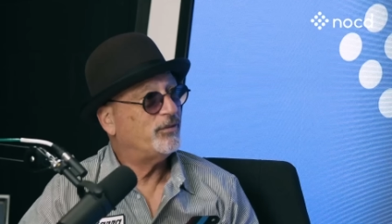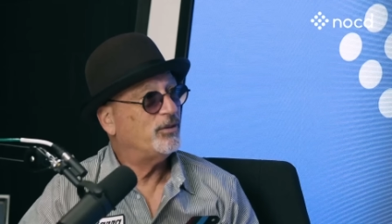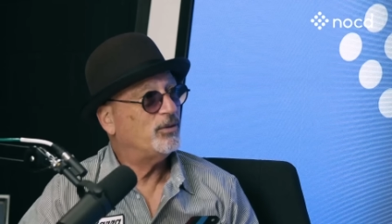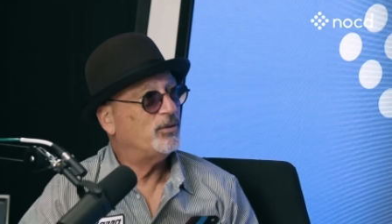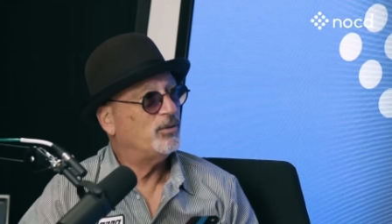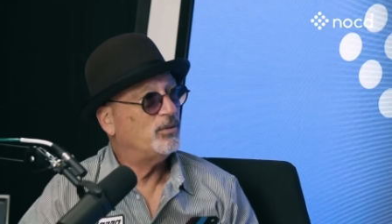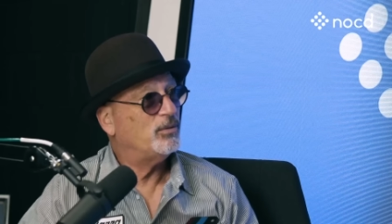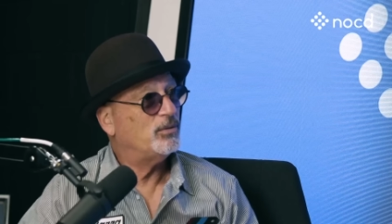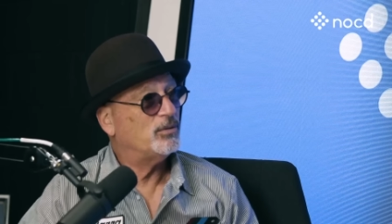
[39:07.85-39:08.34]

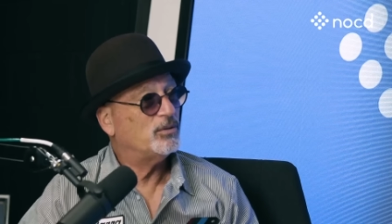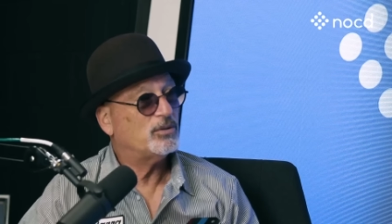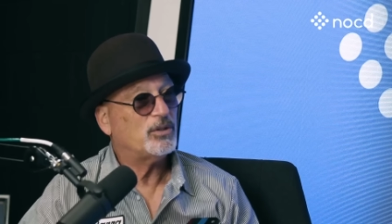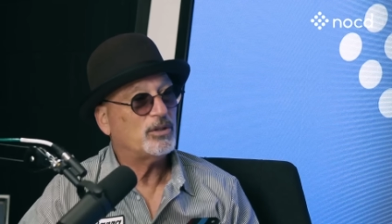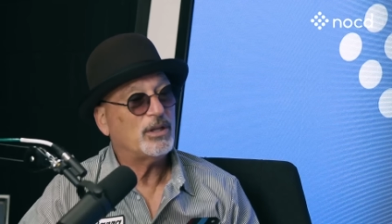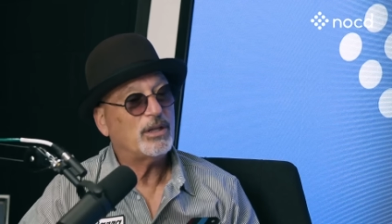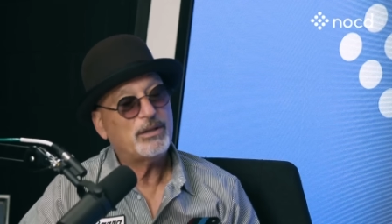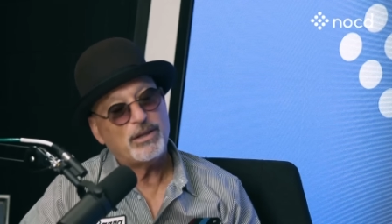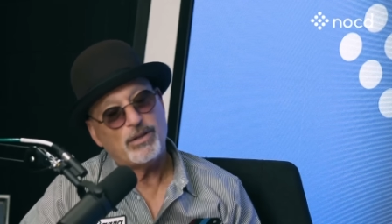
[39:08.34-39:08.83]
to, so
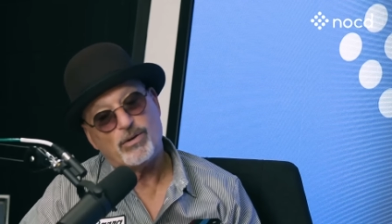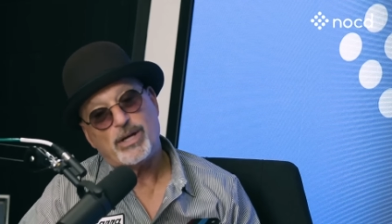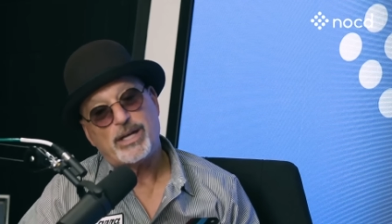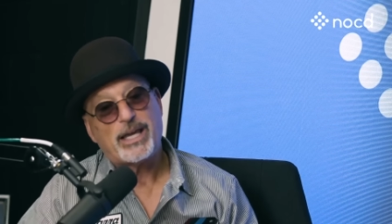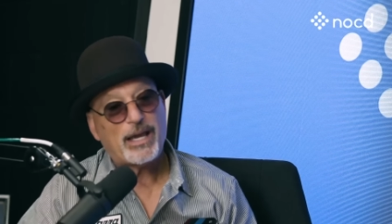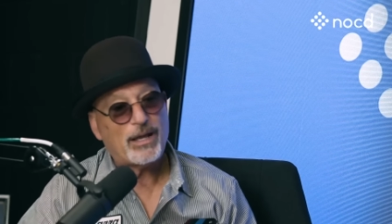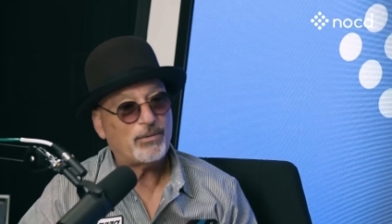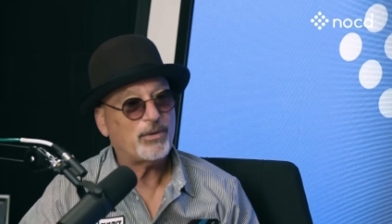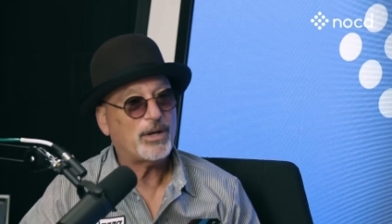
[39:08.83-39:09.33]
though I
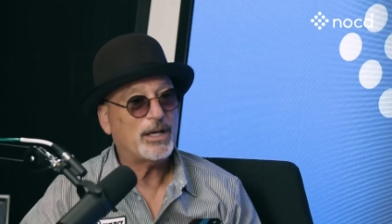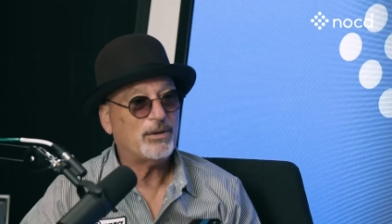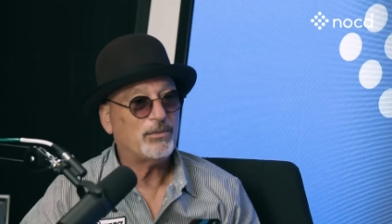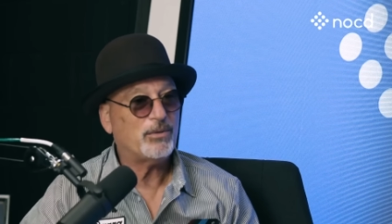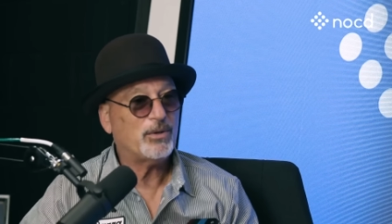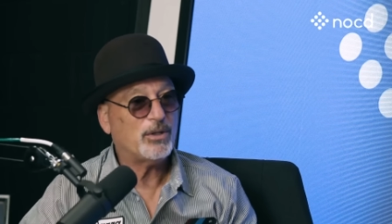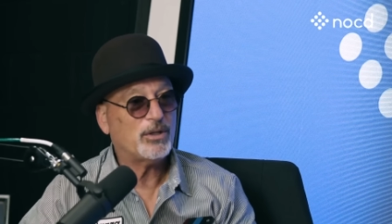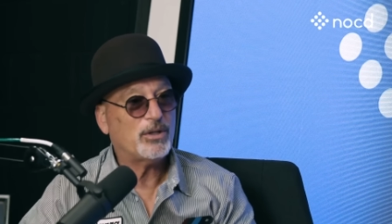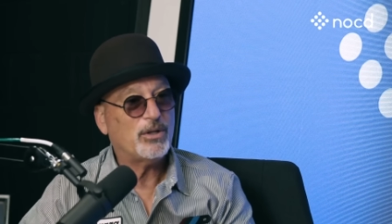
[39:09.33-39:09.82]
can't ride a
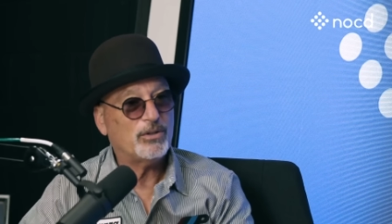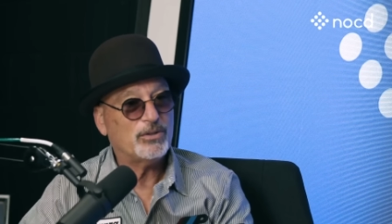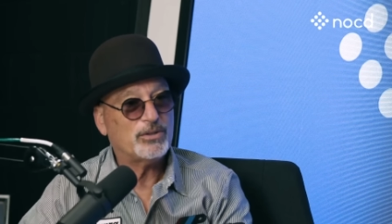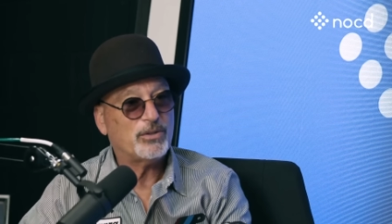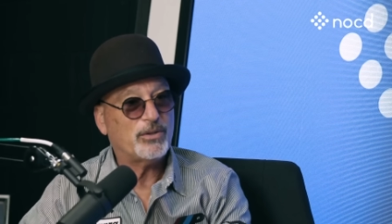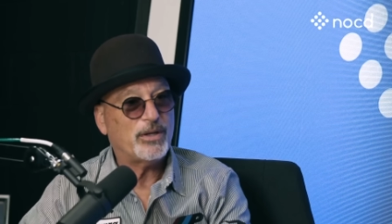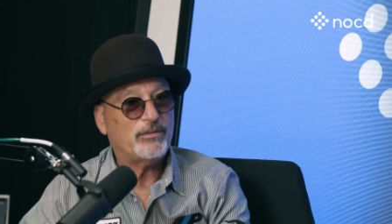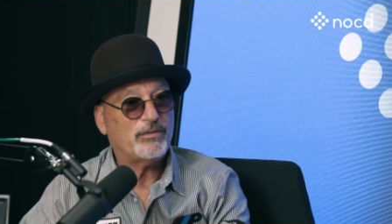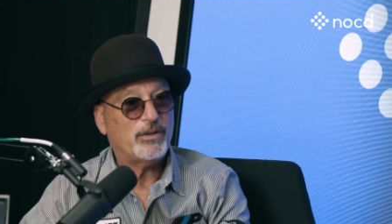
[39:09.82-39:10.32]
roller
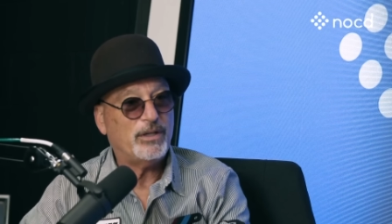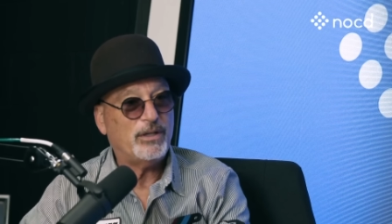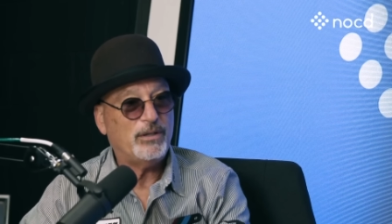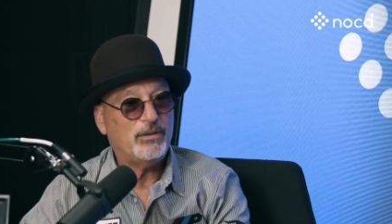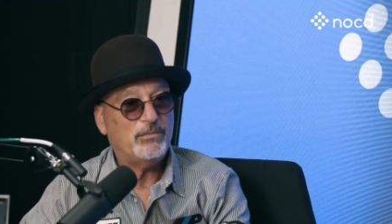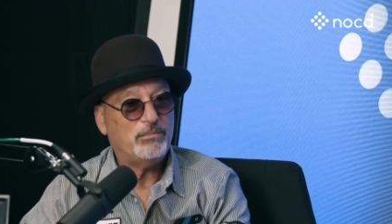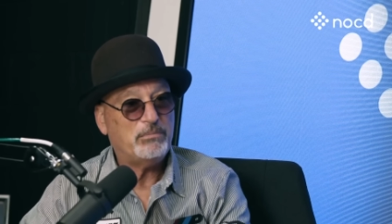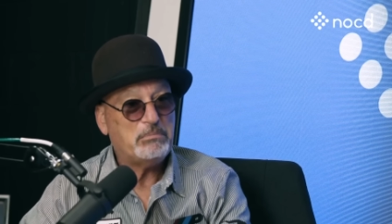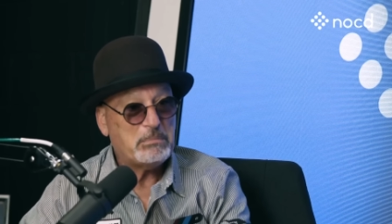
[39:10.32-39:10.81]
coaster every
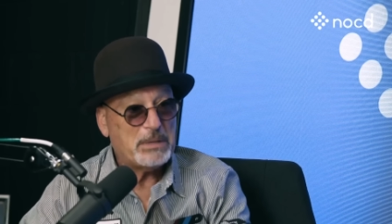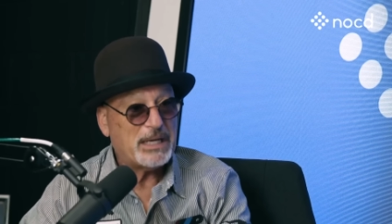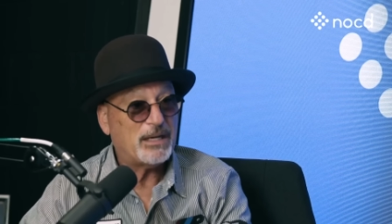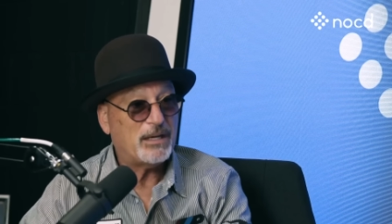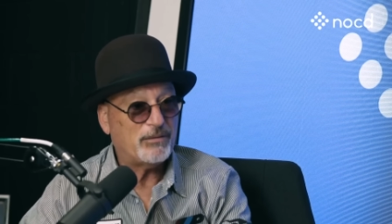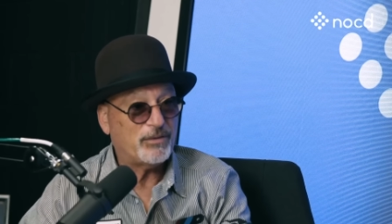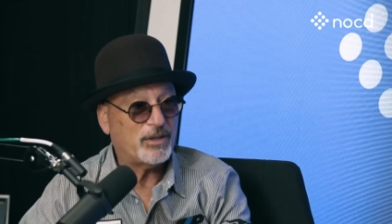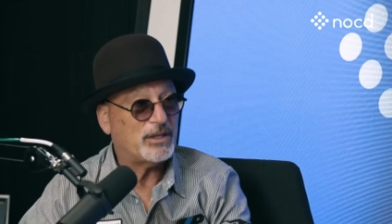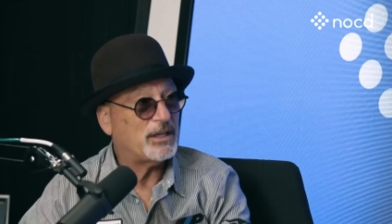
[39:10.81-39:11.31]

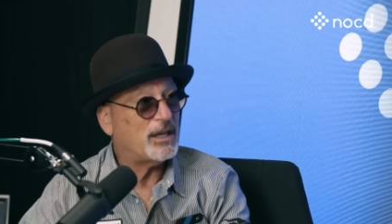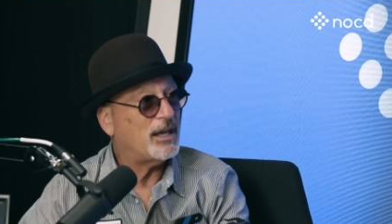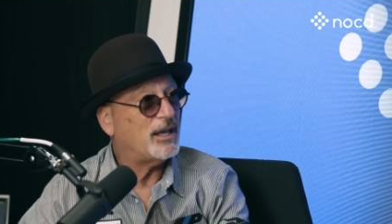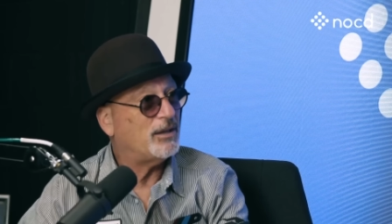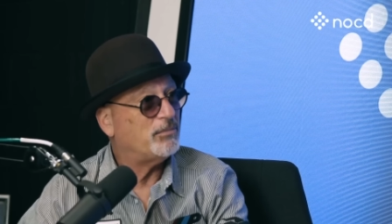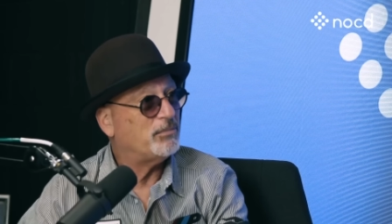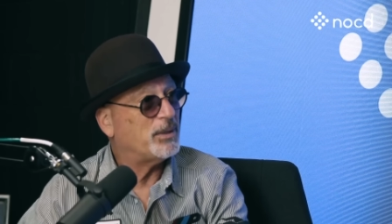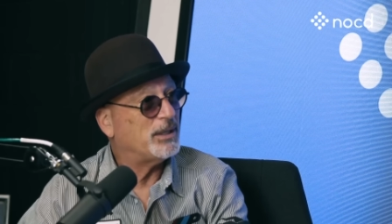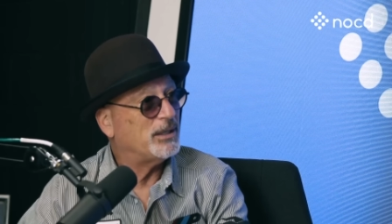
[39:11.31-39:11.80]
minute of the
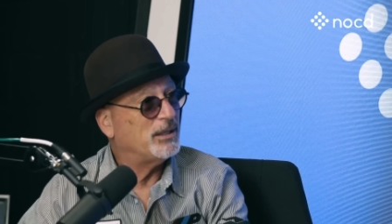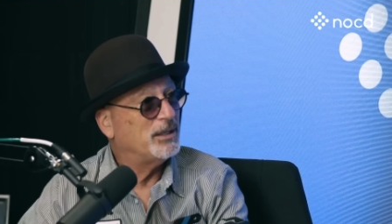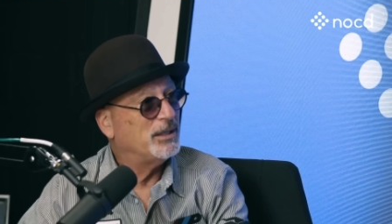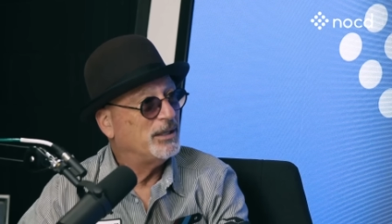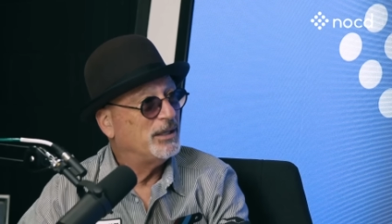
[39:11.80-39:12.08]
day, but